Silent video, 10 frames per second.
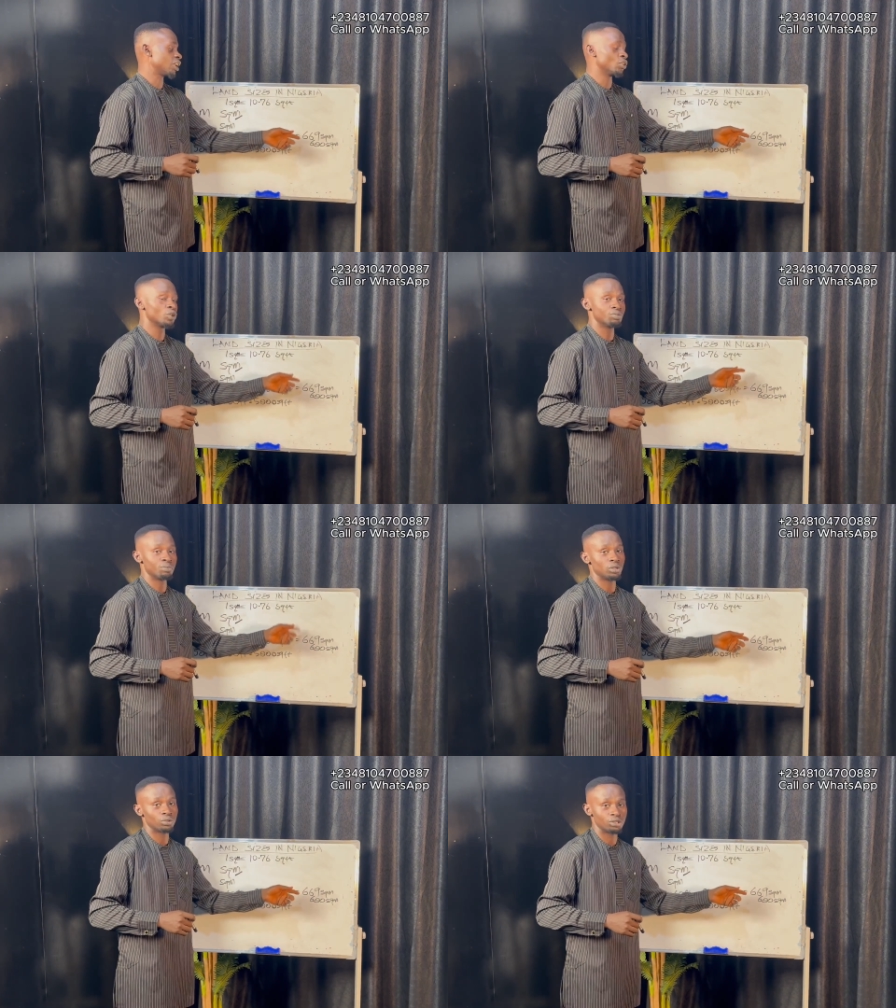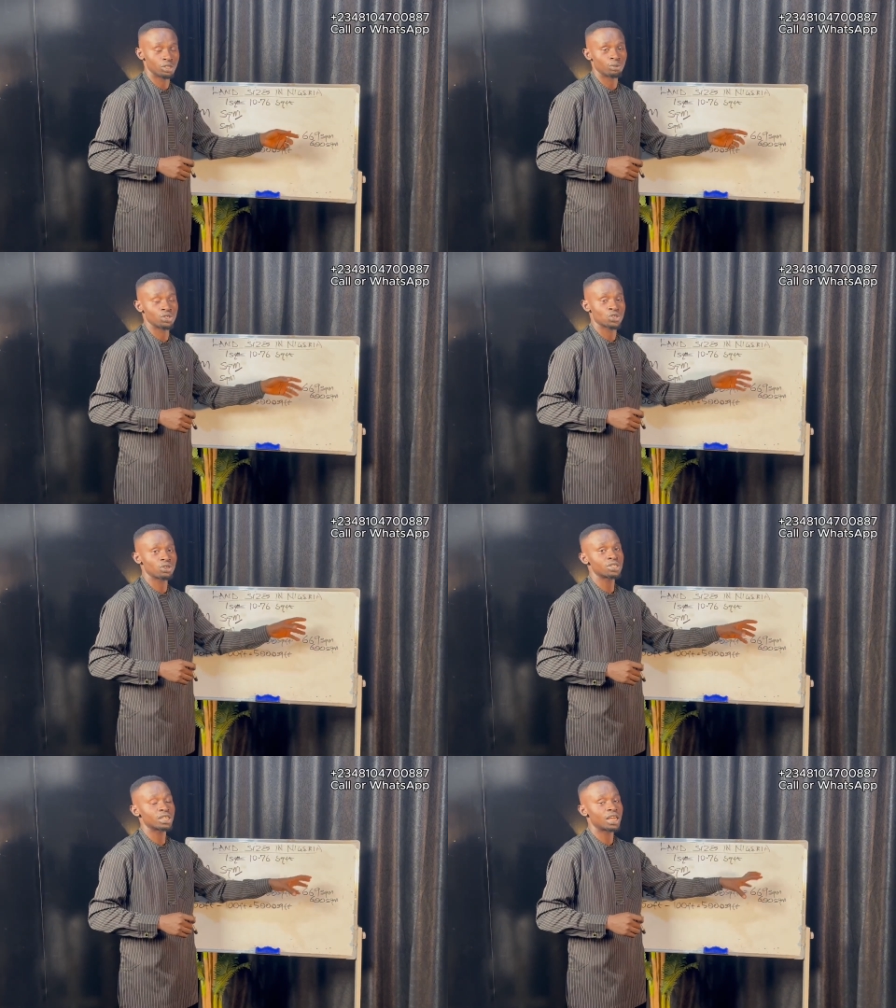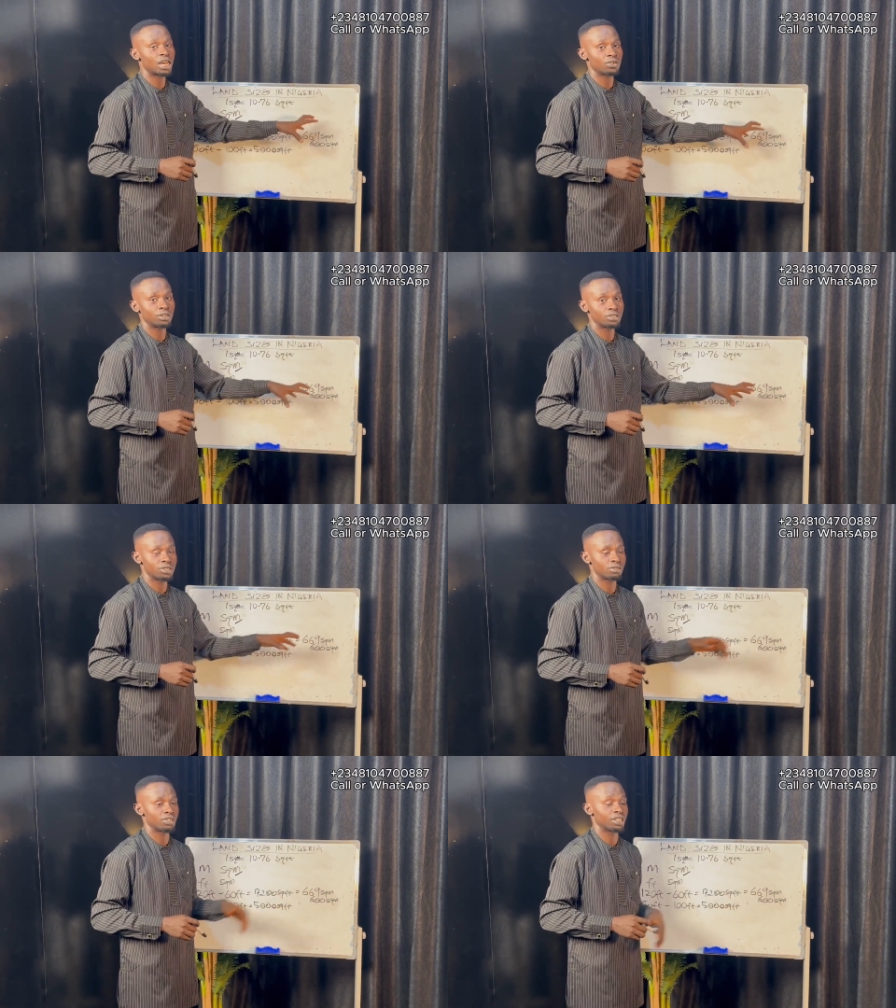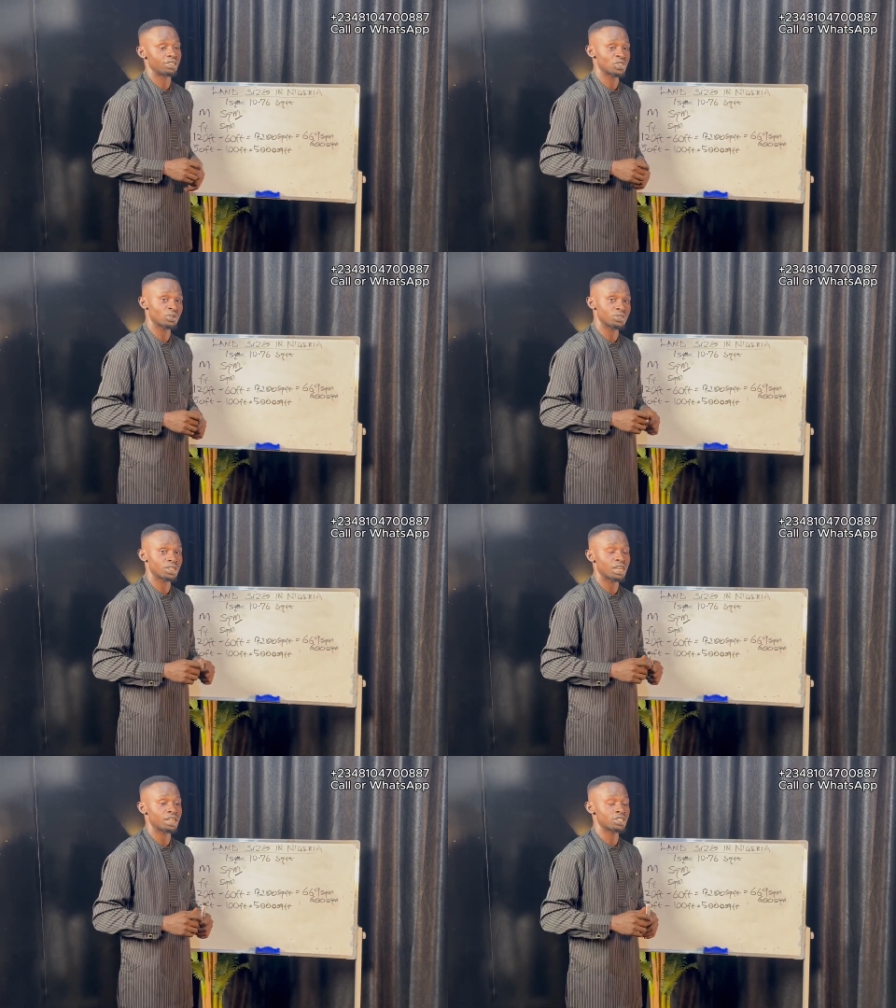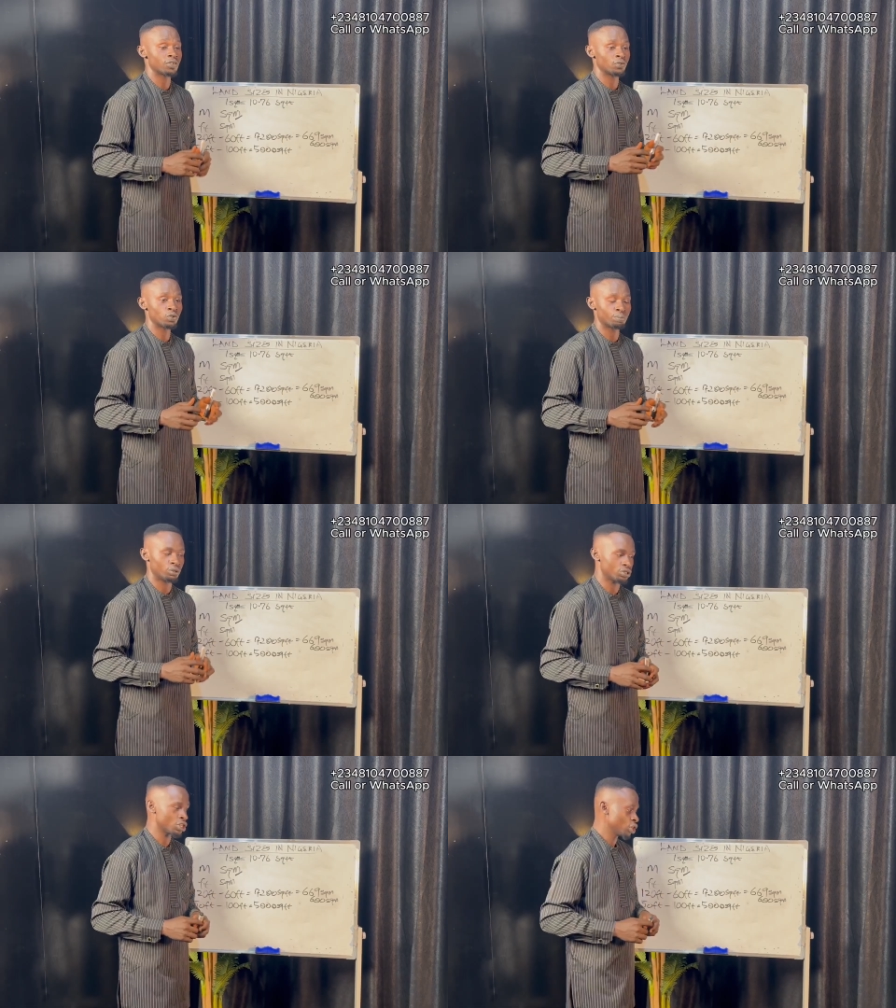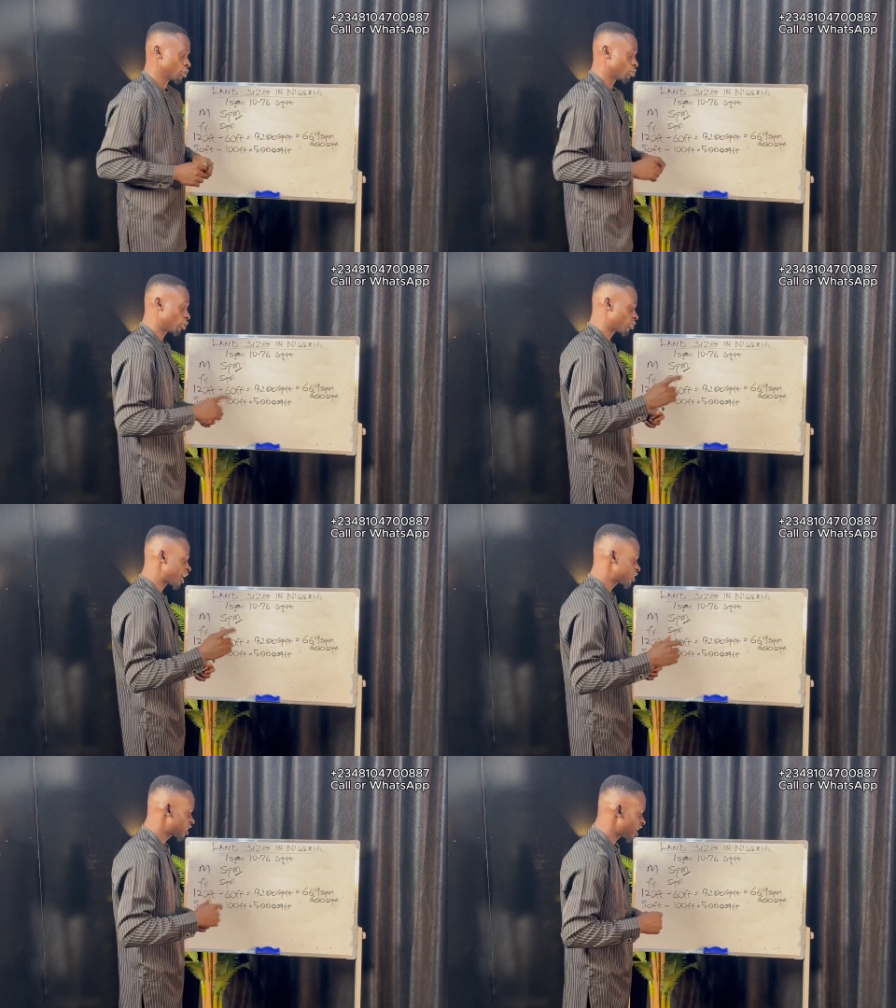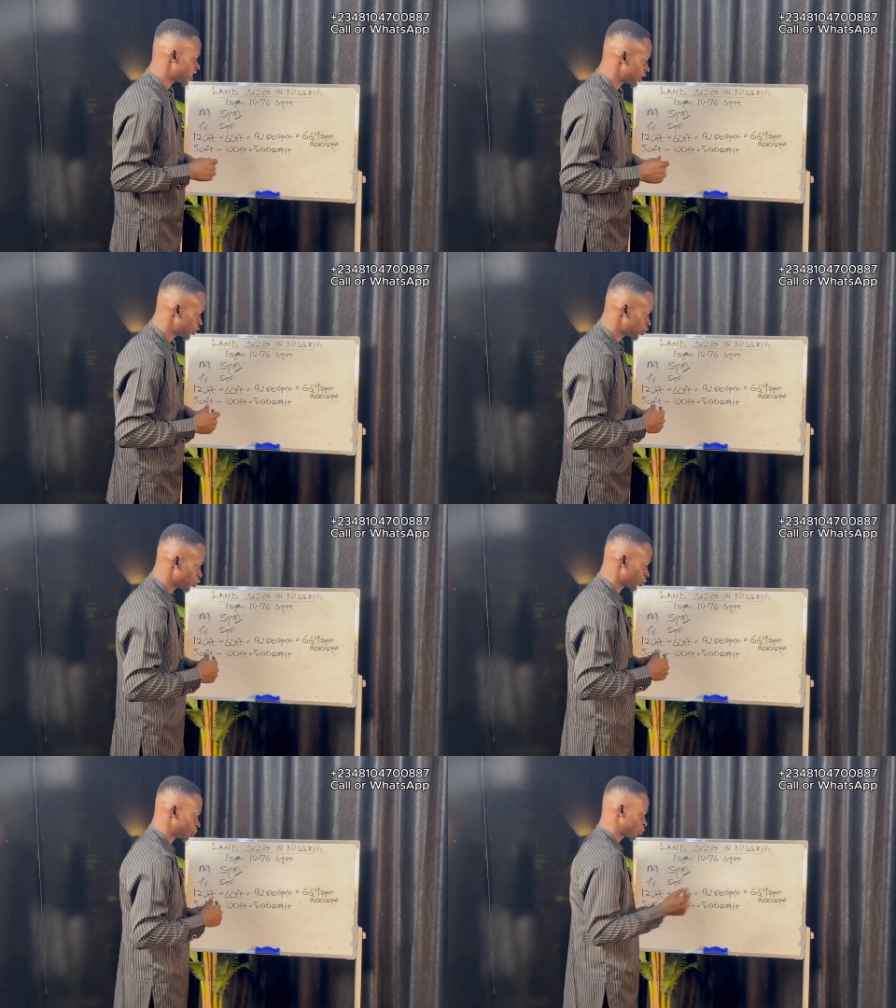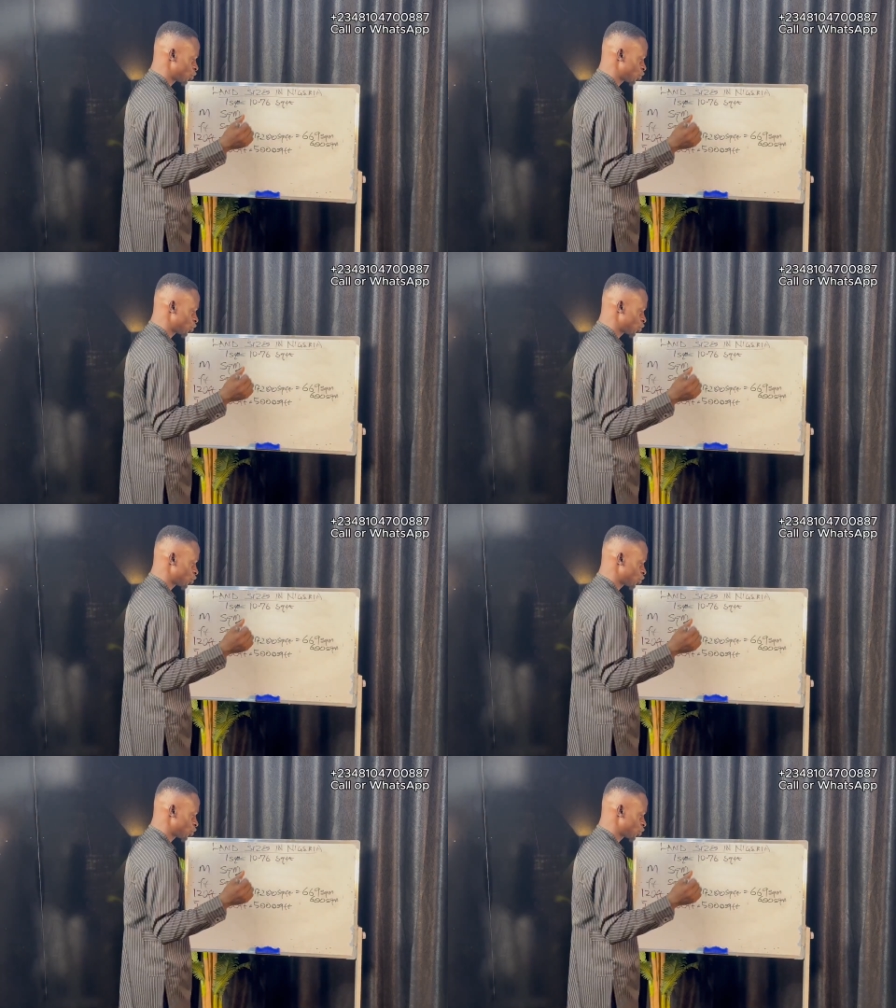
cannot be below this, but it's something around this area that is considered as a full plot. But right here in Enugu,